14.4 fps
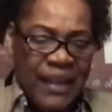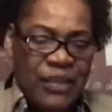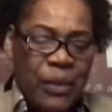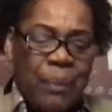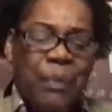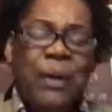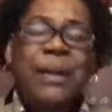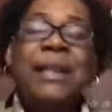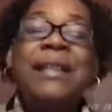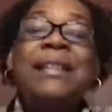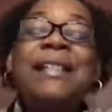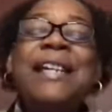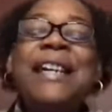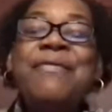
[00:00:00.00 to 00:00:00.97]
And so I'm going to
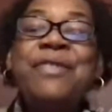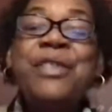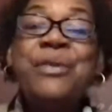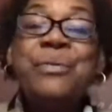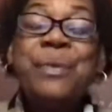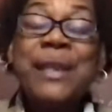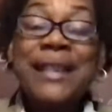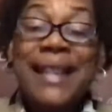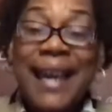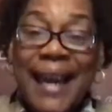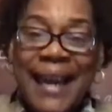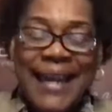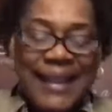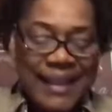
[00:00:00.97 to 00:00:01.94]
leave you with
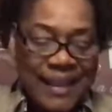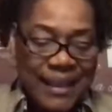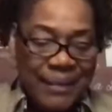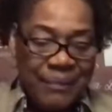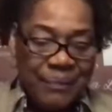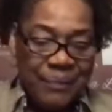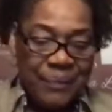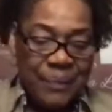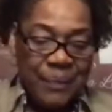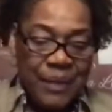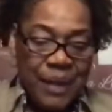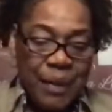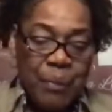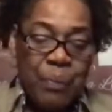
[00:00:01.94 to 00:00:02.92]
eight
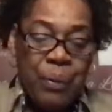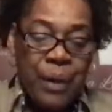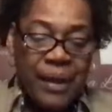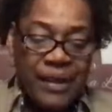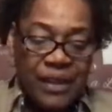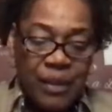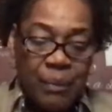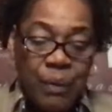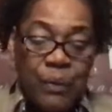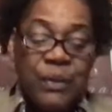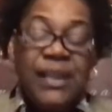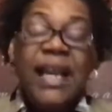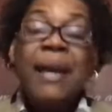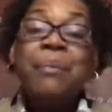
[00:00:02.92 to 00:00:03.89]

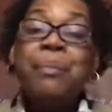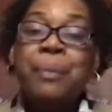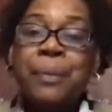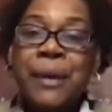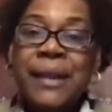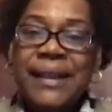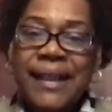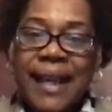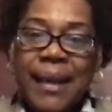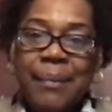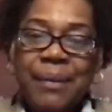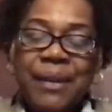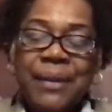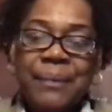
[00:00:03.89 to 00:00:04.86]
principles and
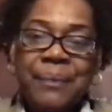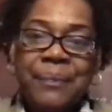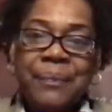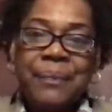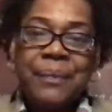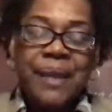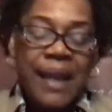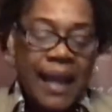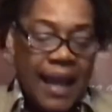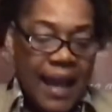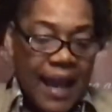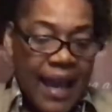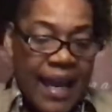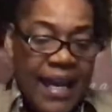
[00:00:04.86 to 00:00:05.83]
precepts
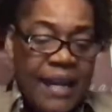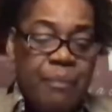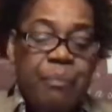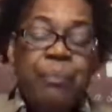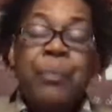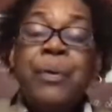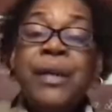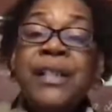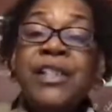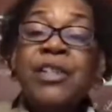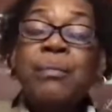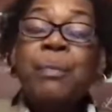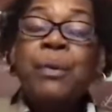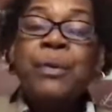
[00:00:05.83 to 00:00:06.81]
eight
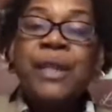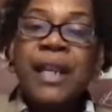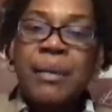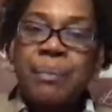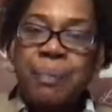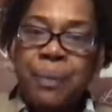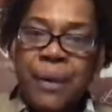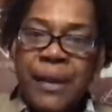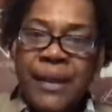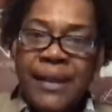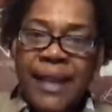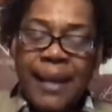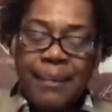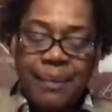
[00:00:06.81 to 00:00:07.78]
principles and
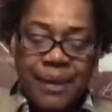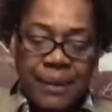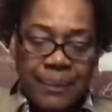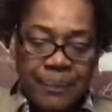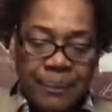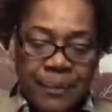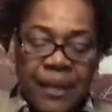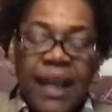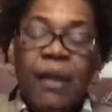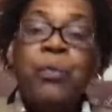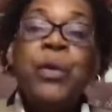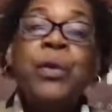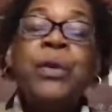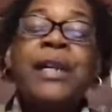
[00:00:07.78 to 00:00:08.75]
precepts,
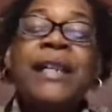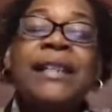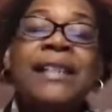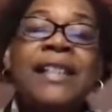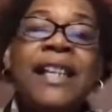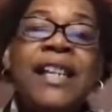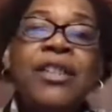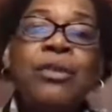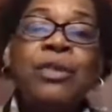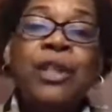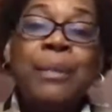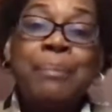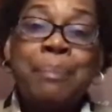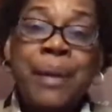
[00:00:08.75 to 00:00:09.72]
and we'll continue
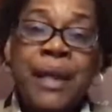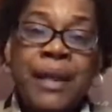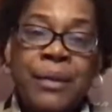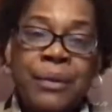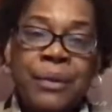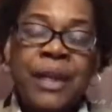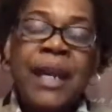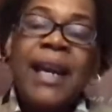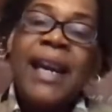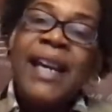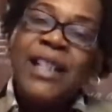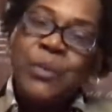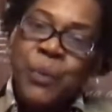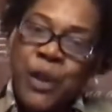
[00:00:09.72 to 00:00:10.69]
to build
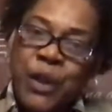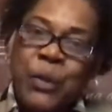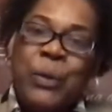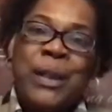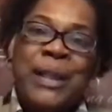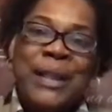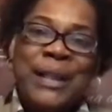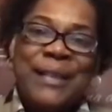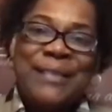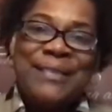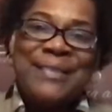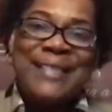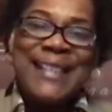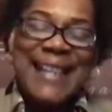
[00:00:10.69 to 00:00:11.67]
as we go
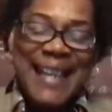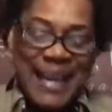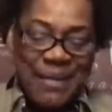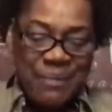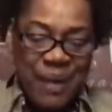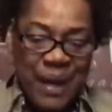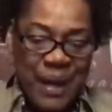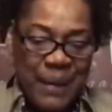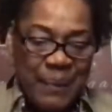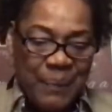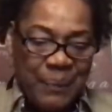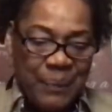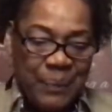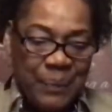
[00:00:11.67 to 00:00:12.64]
along.
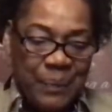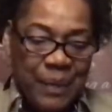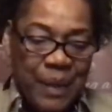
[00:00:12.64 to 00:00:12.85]
Amen.